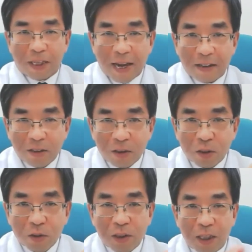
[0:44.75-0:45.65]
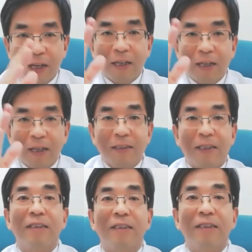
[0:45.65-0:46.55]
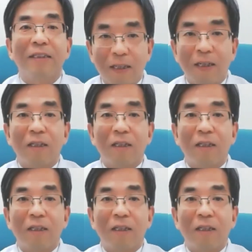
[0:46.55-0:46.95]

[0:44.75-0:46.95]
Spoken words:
health to the disease.